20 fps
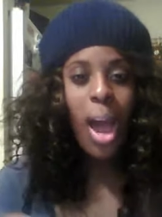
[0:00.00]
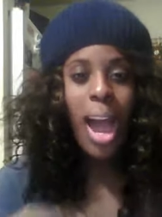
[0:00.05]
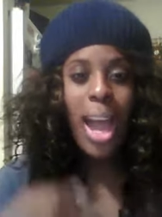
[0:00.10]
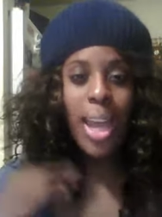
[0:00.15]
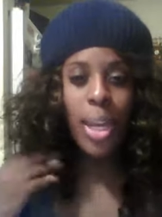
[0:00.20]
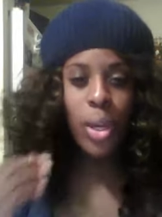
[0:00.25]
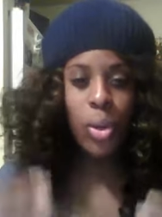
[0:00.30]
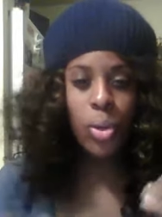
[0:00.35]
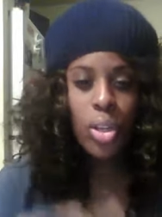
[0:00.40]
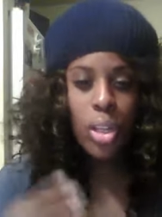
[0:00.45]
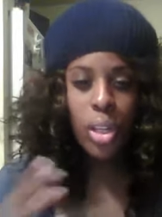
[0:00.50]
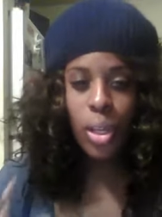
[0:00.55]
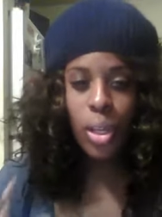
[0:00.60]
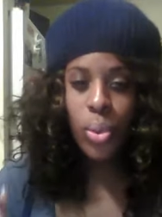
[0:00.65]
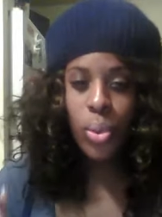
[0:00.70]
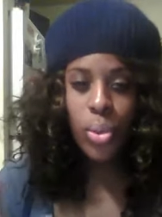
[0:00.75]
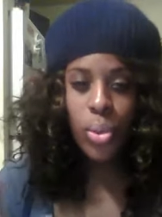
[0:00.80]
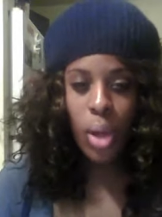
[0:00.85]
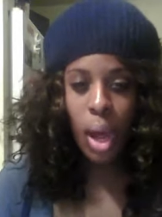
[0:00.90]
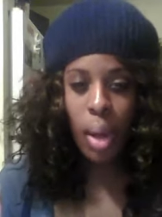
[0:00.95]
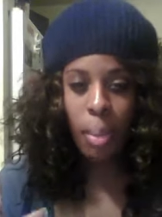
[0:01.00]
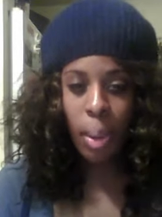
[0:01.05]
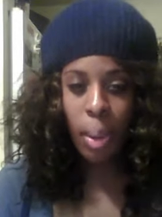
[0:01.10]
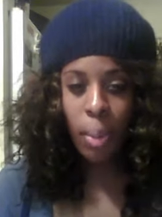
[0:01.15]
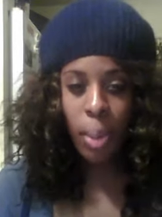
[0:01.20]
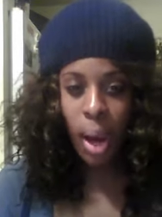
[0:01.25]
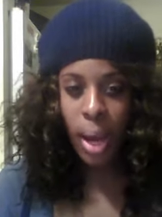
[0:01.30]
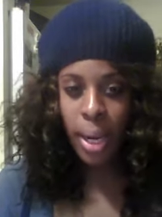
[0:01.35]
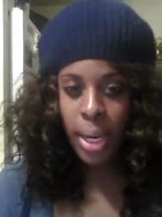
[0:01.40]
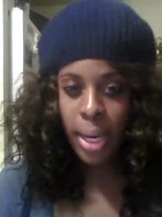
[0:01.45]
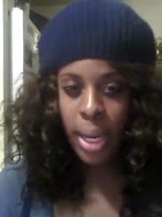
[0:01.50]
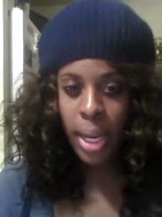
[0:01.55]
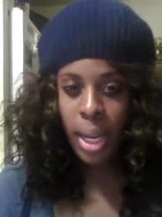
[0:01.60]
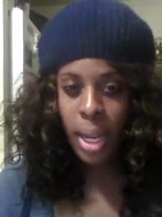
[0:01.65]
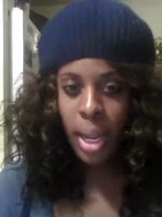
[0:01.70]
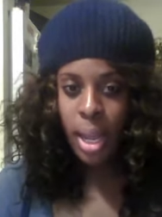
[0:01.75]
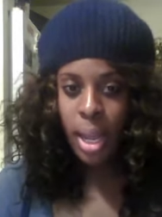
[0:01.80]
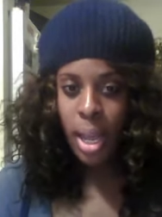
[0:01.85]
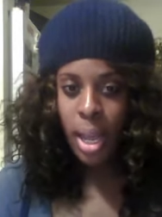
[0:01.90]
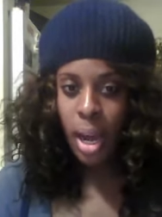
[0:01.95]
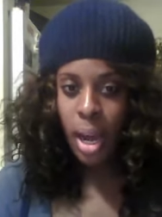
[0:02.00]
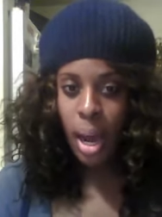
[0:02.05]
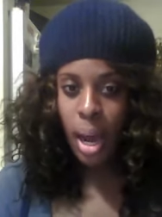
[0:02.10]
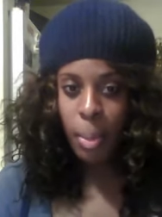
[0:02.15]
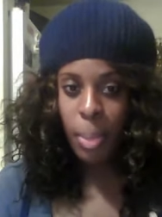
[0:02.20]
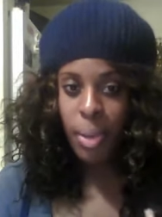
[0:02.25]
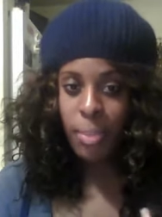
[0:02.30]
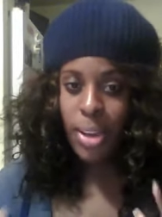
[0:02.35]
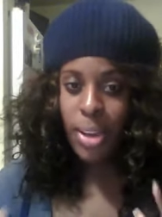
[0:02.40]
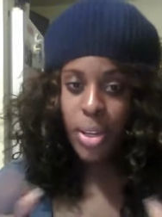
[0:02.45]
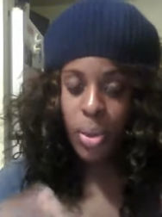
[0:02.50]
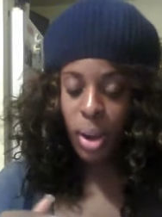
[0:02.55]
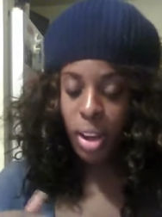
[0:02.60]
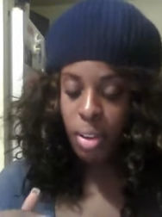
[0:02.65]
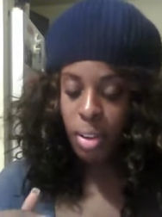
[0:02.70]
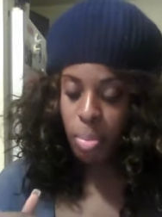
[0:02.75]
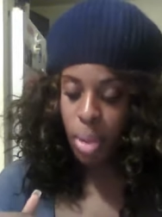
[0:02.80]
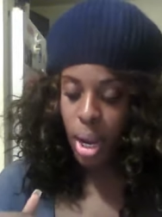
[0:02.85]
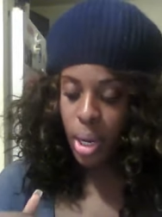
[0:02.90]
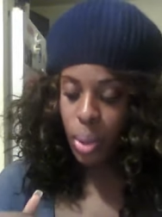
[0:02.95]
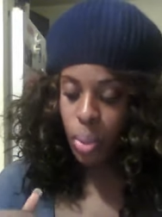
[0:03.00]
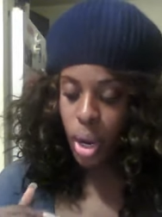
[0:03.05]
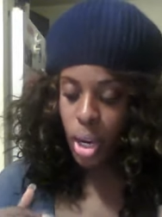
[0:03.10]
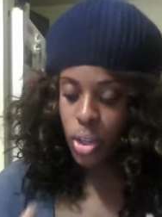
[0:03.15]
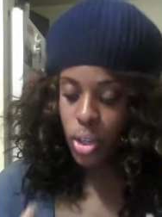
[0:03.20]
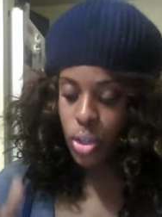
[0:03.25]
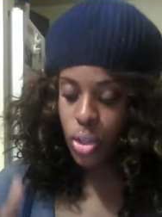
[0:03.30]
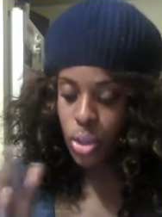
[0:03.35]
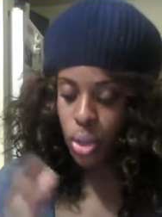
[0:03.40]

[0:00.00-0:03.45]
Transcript: I usually use on my body um, if I don't have body wash.